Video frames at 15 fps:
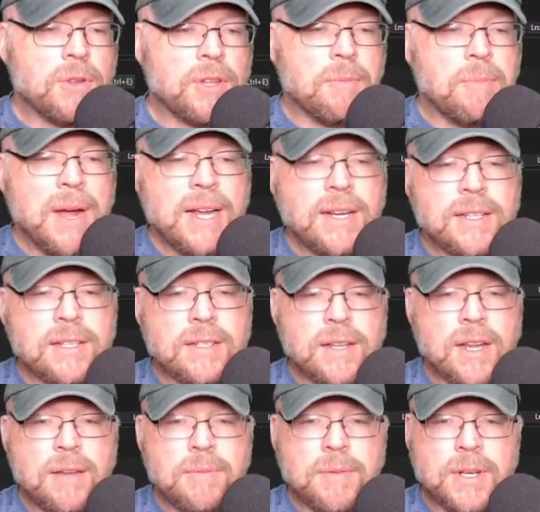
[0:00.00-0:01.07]
combined
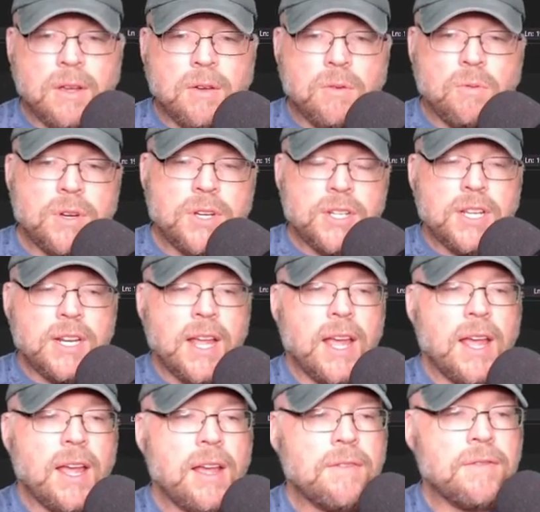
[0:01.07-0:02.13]
assignment, we're just going to
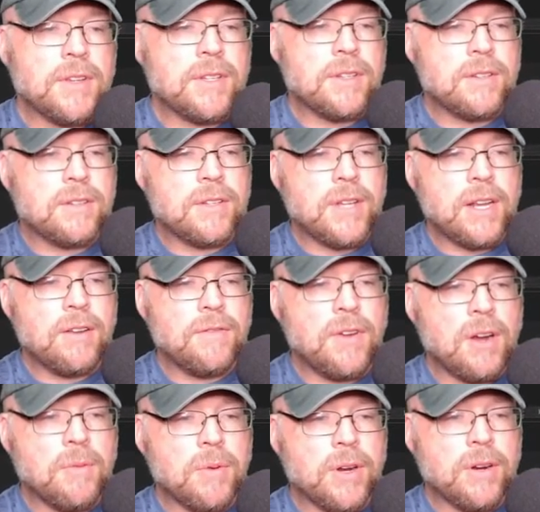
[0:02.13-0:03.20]
have a set of
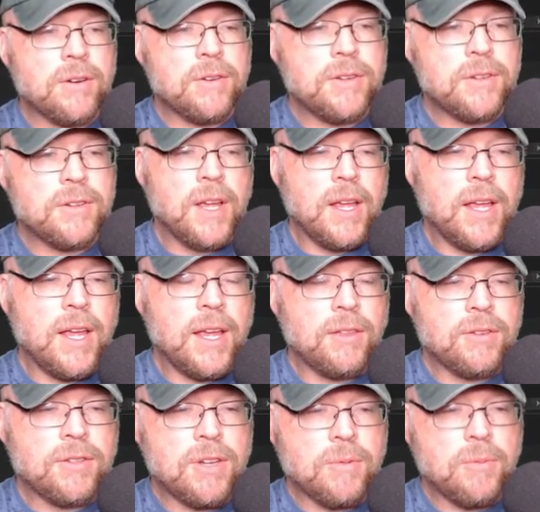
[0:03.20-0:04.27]
operators, and
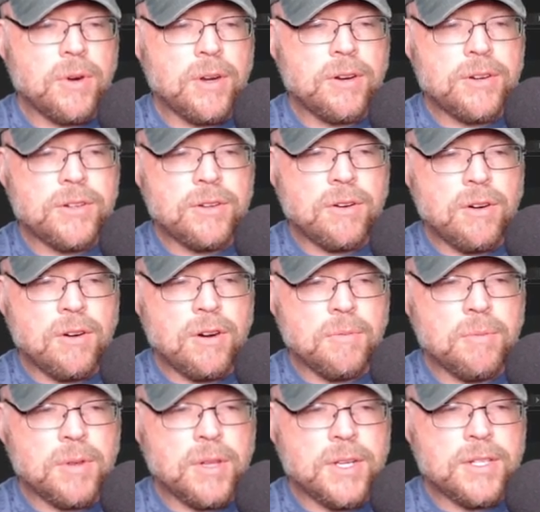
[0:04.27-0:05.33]
those operators are
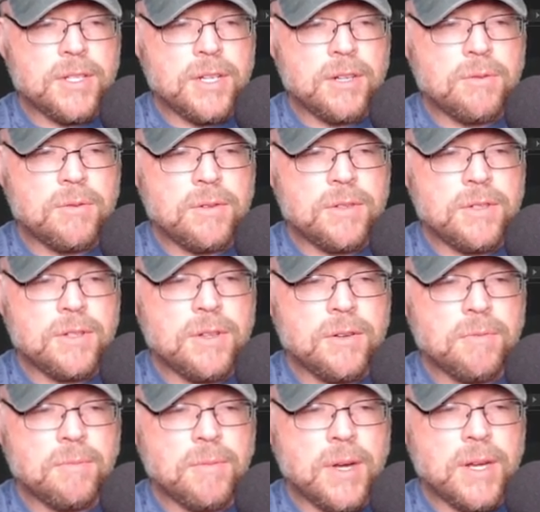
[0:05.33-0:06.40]
plus equals,
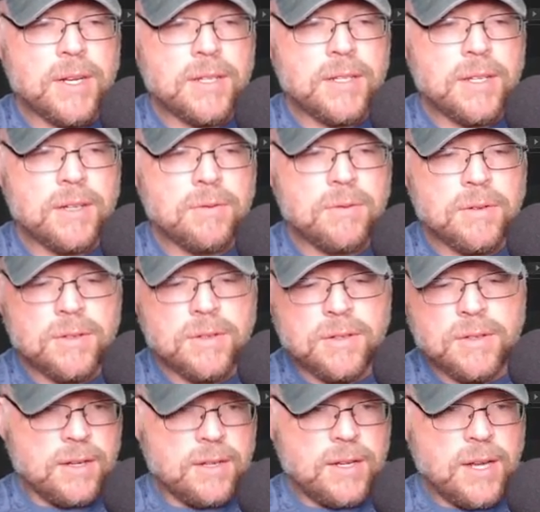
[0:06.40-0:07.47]
minus
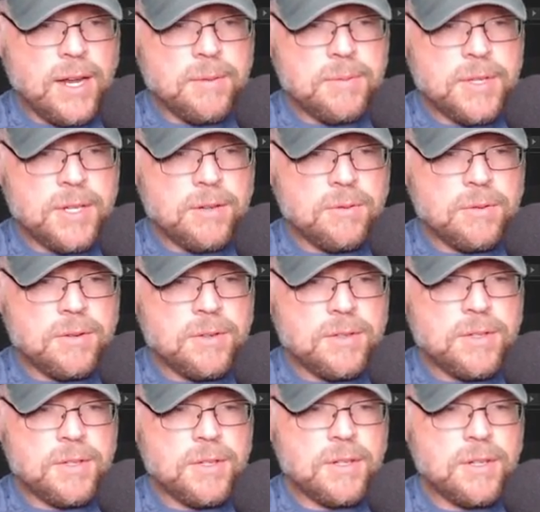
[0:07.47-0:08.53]
equals, times
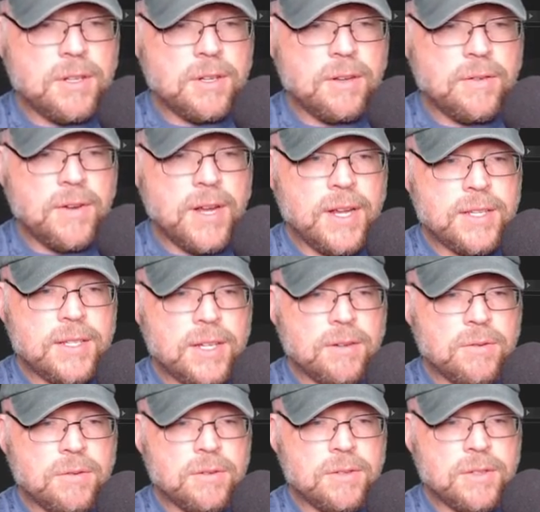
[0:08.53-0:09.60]
equals, divides
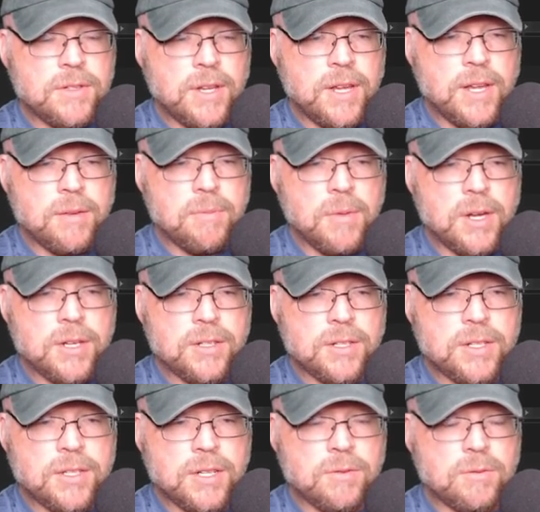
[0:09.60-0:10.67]
equals, and
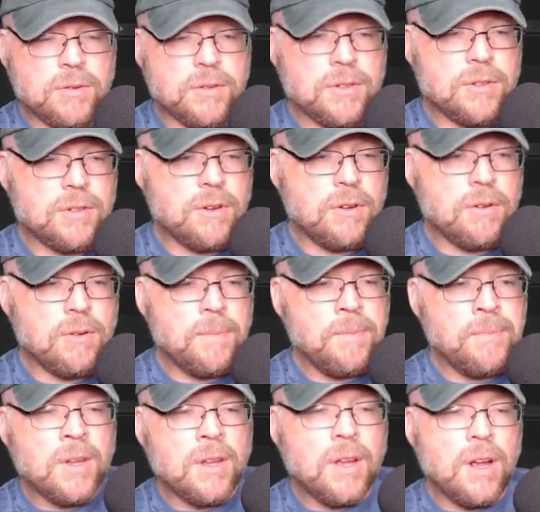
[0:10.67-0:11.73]
modulus equals. So
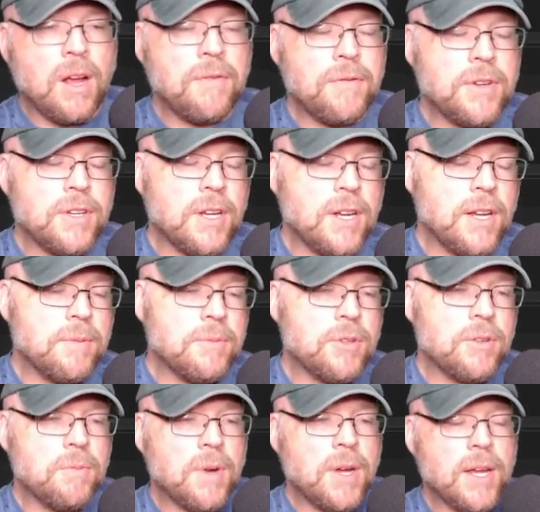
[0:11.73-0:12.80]
oftentimes
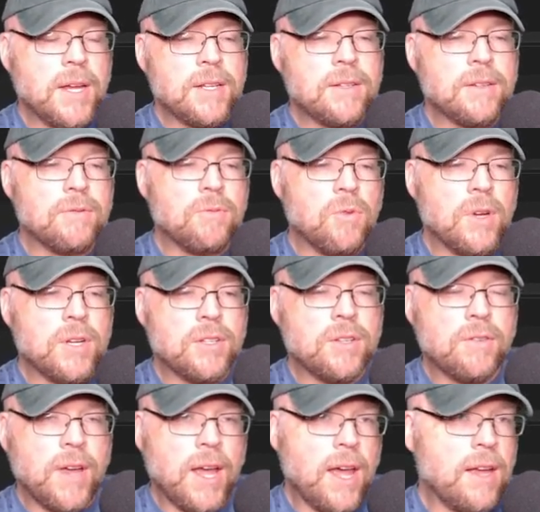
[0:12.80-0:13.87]
you might want
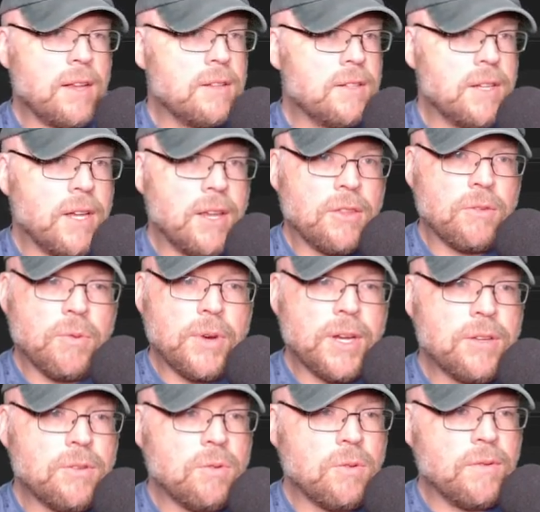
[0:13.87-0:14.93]
to add, say, three
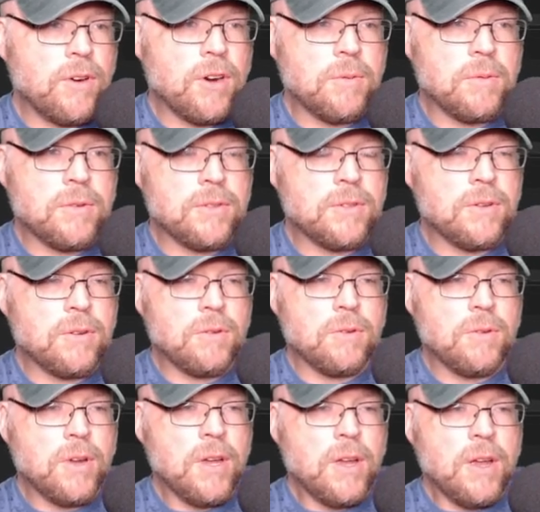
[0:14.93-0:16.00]
to a variable.
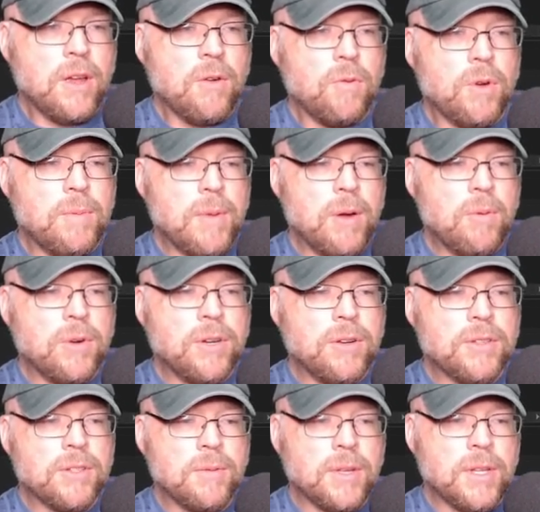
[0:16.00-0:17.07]
So we might want to
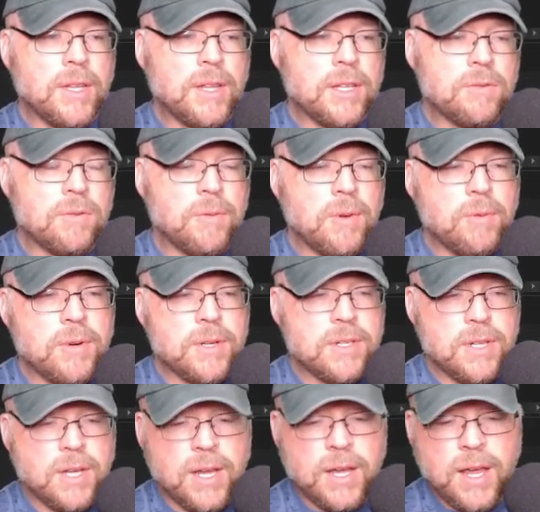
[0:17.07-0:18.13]
do something like this. We might want to
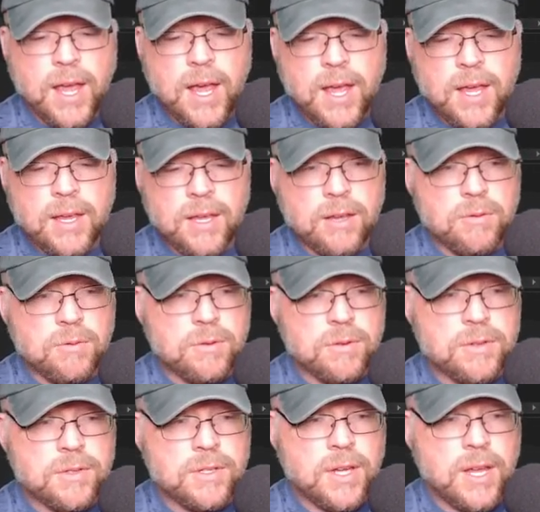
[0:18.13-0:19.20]
say A
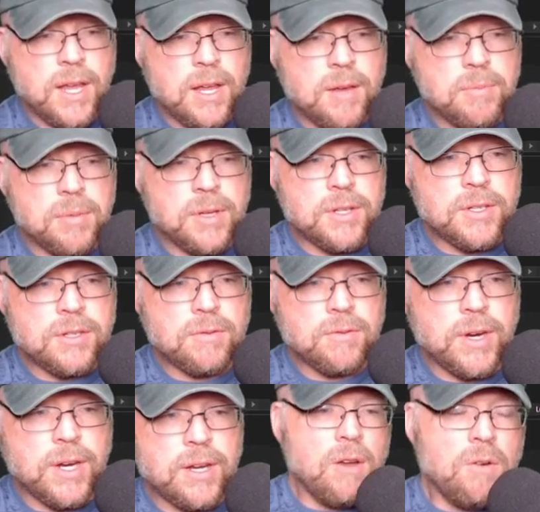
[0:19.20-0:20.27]
equals A plus
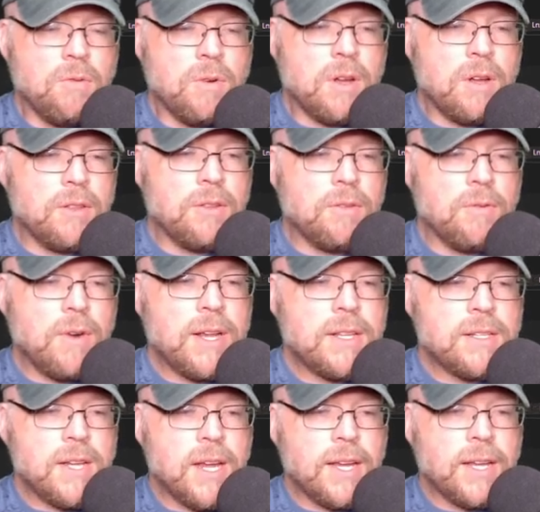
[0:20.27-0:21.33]
three. Well, the right
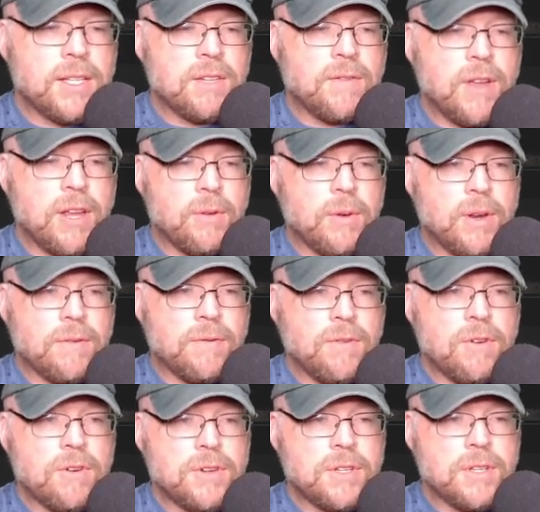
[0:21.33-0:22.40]
side gets evaluated
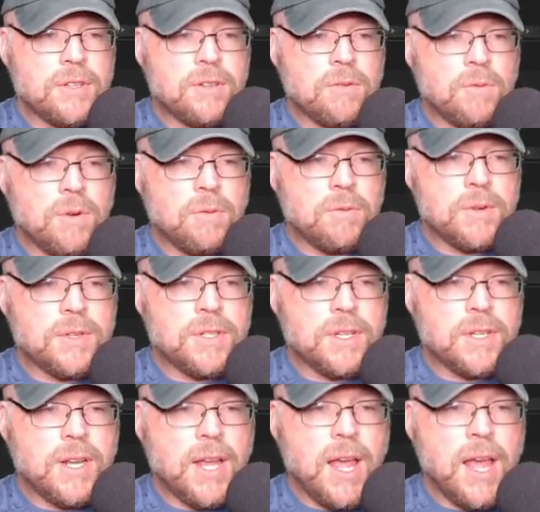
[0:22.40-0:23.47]
first. And so what was
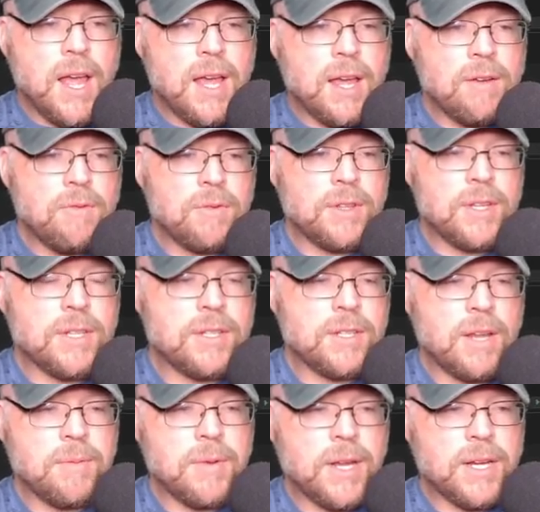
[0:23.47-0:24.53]
in A when this
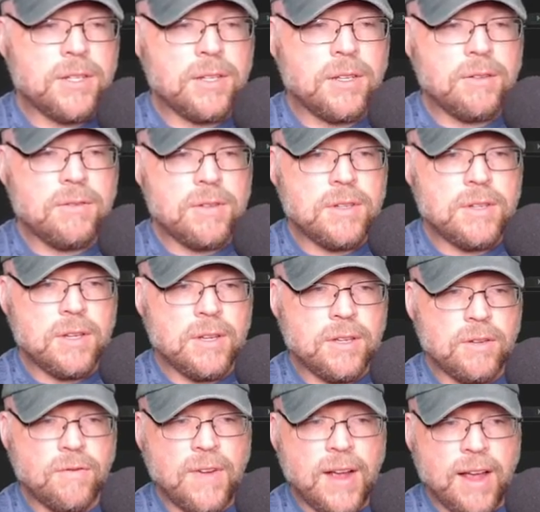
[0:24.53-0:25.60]
statement executes,
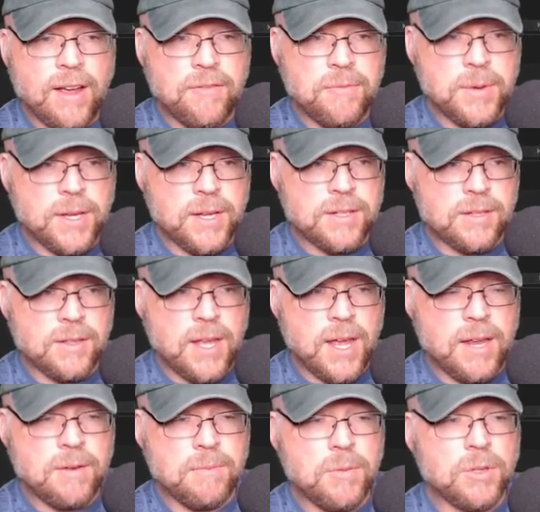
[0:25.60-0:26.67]
it's five because of
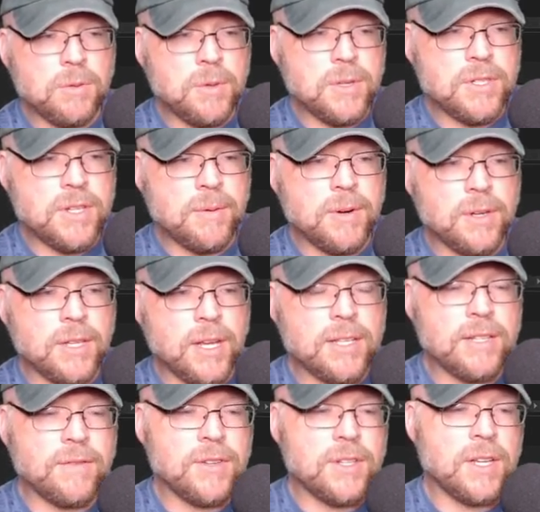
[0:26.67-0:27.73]
that multiple assignment on line
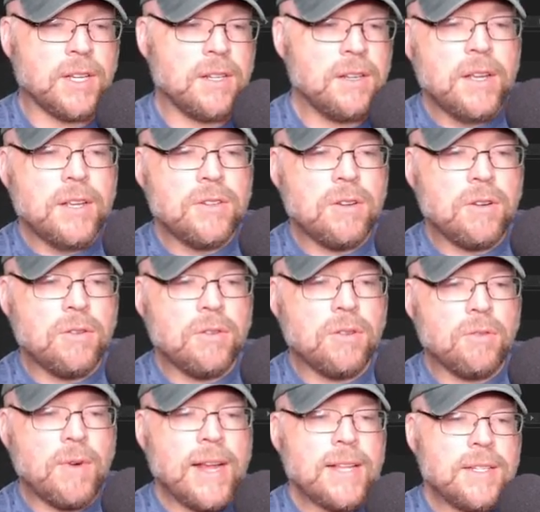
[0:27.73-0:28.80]
seventeen. So
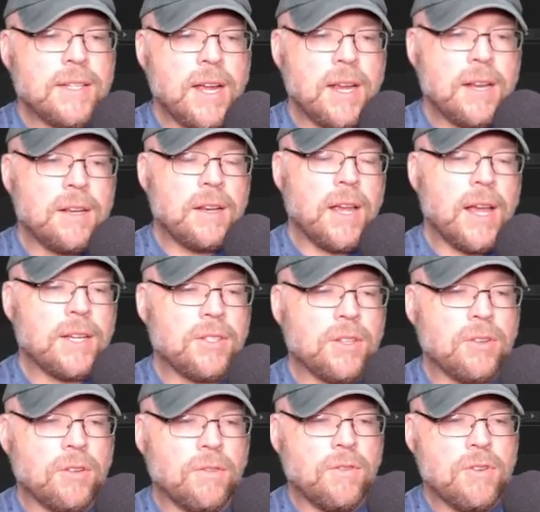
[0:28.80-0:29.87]
the right side
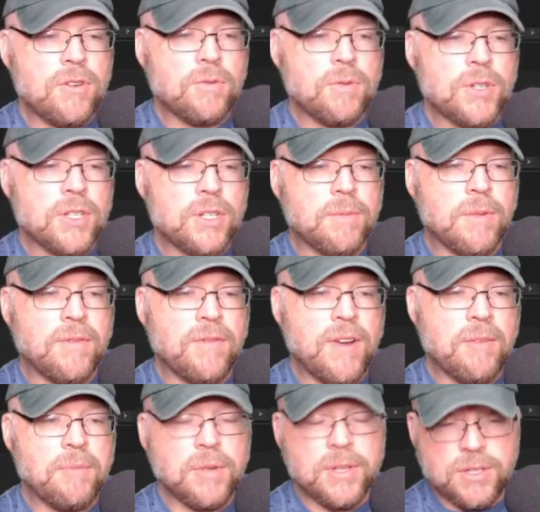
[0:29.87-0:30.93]
executes first, which is going to be
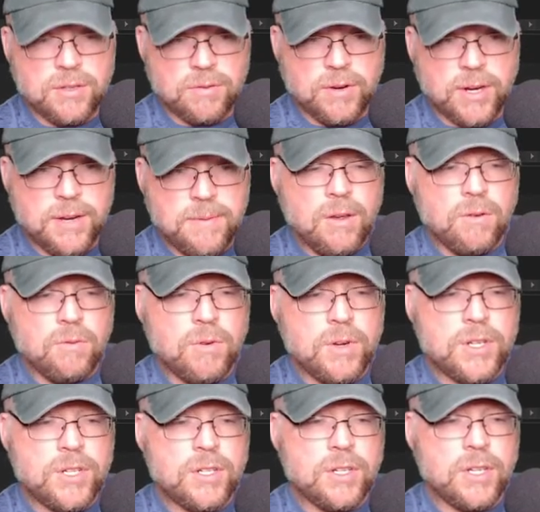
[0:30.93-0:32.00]
five plus three,
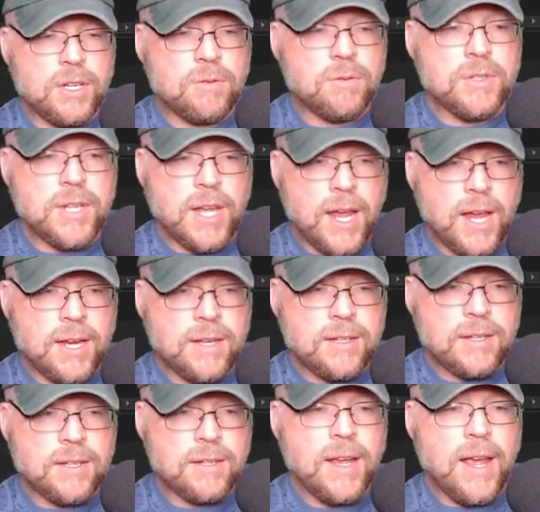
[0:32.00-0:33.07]
which equals
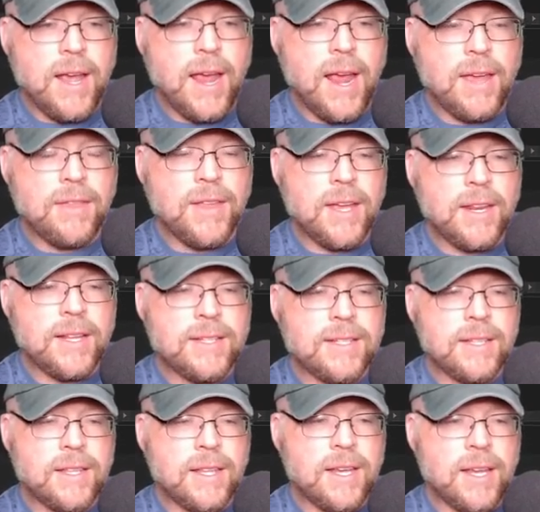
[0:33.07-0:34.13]
eight. And then it's
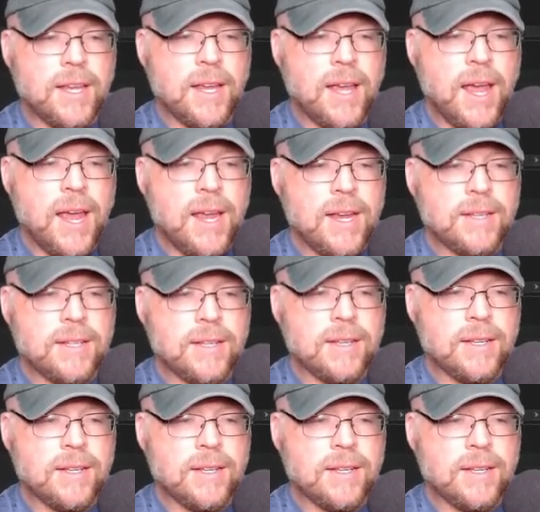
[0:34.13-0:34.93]
the eight